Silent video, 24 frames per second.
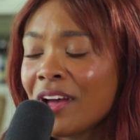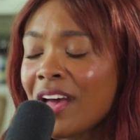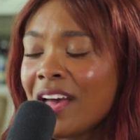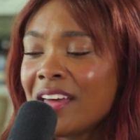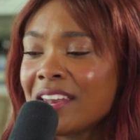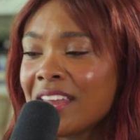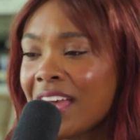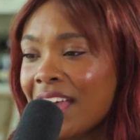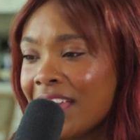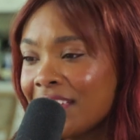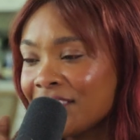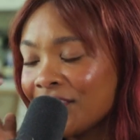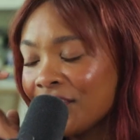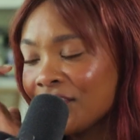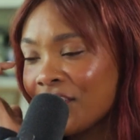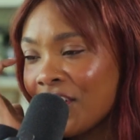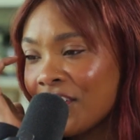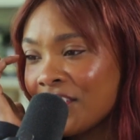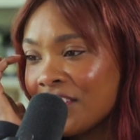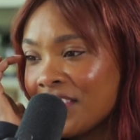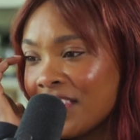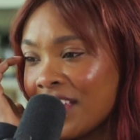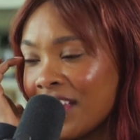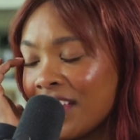and I started
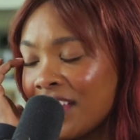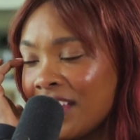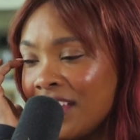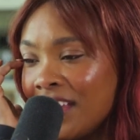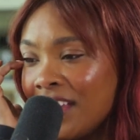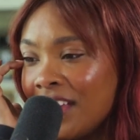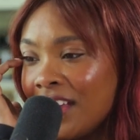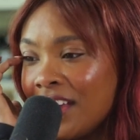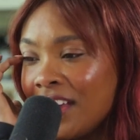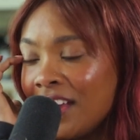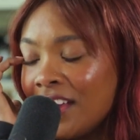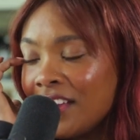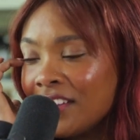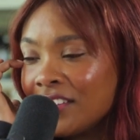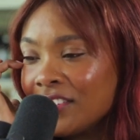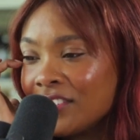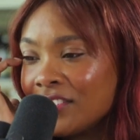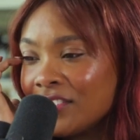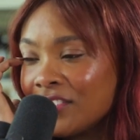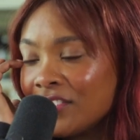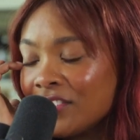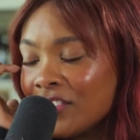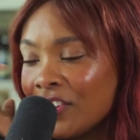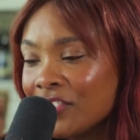talking
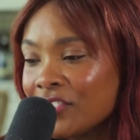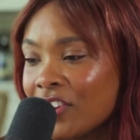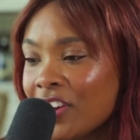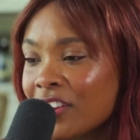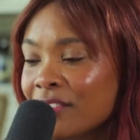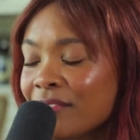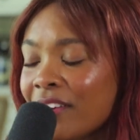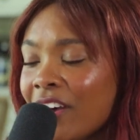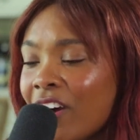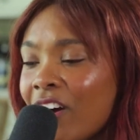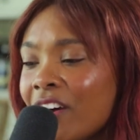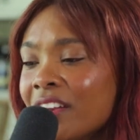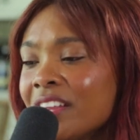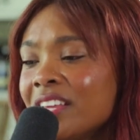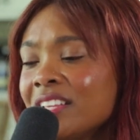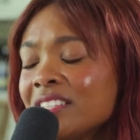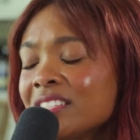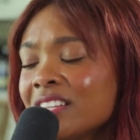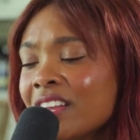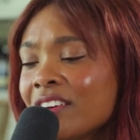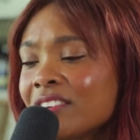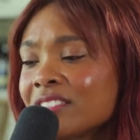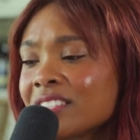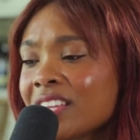to my
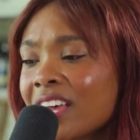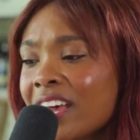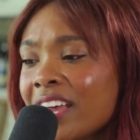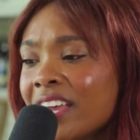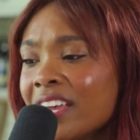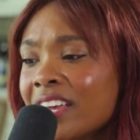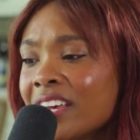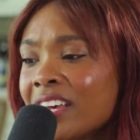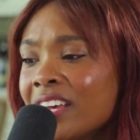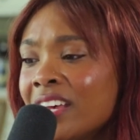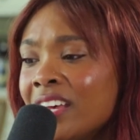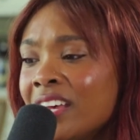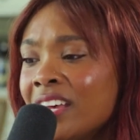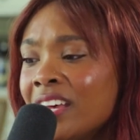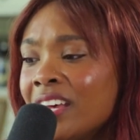audience, and I was like,